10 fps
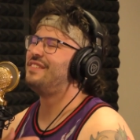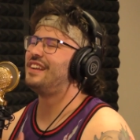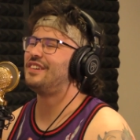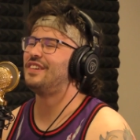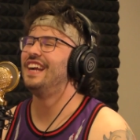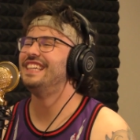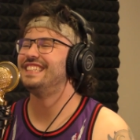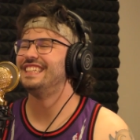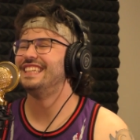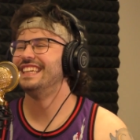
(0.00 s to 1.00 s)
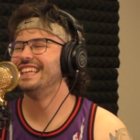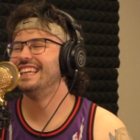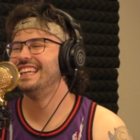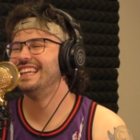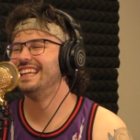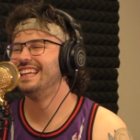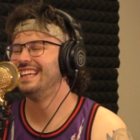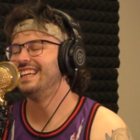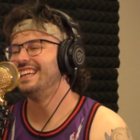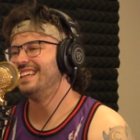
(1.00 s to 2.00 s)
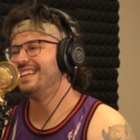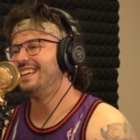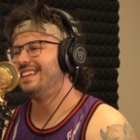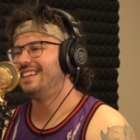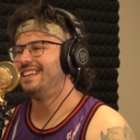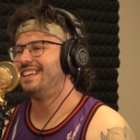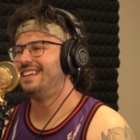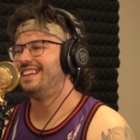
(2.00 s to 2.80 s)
people crazy. were calling saying that the uh,